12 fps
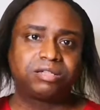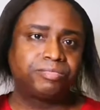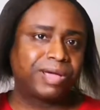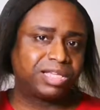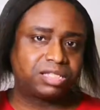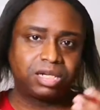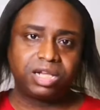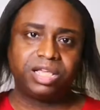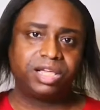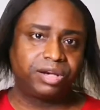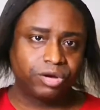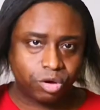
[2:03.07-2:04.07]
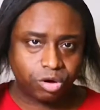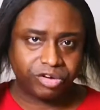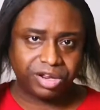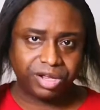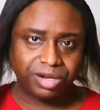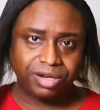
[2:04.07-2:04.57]
to basically
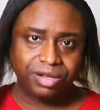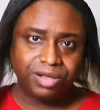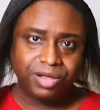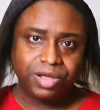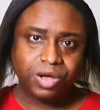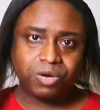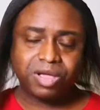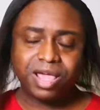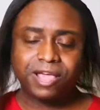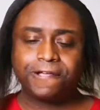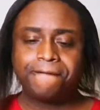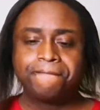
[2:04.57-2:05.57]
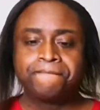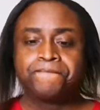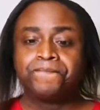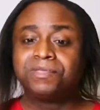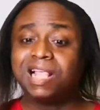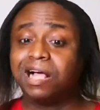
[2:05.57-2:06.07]
ignore it. Okay?
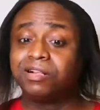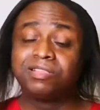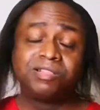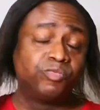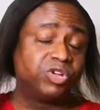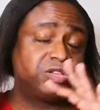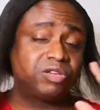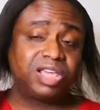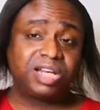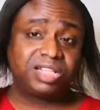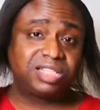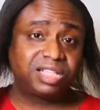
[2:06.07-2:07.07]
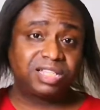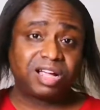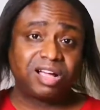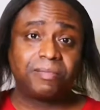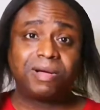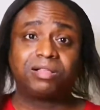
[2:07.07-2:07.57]
Now, when you get into
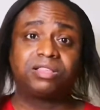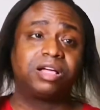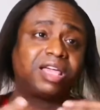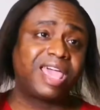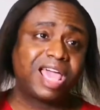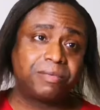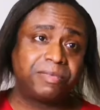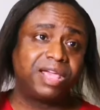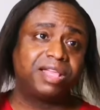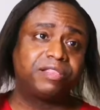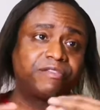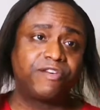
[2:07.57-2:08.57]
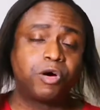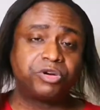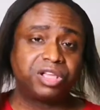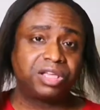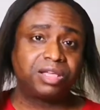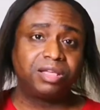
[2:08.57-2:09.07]
talking about the Academy and the
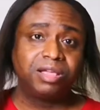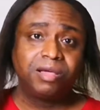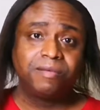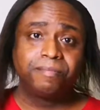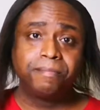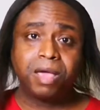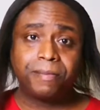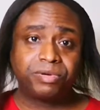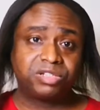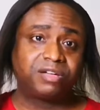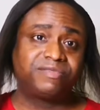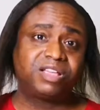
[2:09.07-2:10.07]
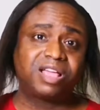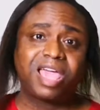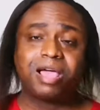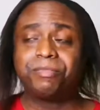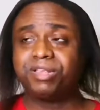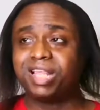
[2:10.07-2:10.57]
voting members of the
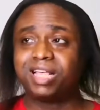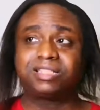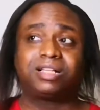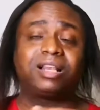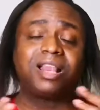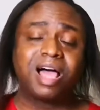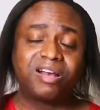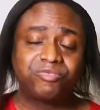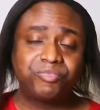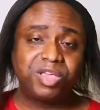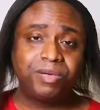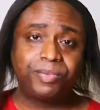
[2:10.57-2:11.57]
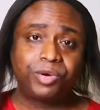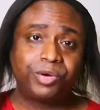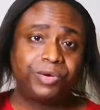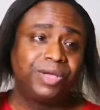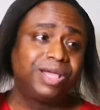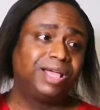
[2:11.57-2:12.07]
Academy, that's a lot of
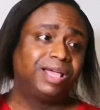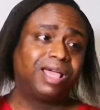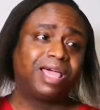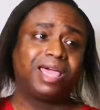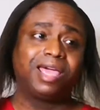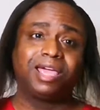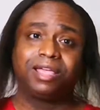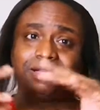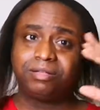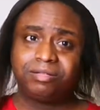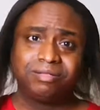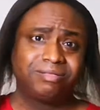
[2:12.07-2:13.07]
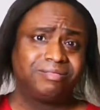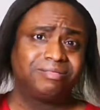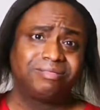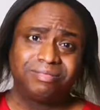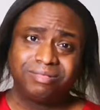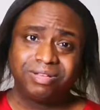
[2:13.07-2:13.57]
people. And,
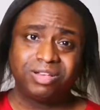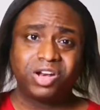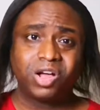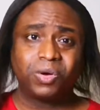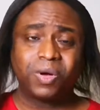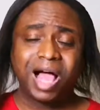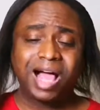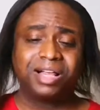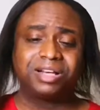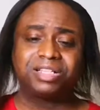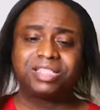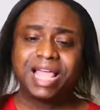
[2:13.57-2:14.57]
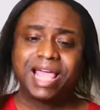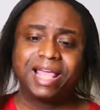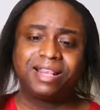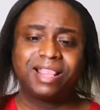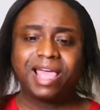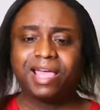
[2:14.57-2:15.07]
I
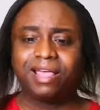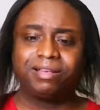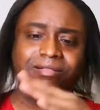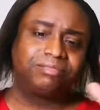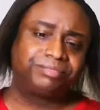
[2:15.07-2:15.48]
understand that,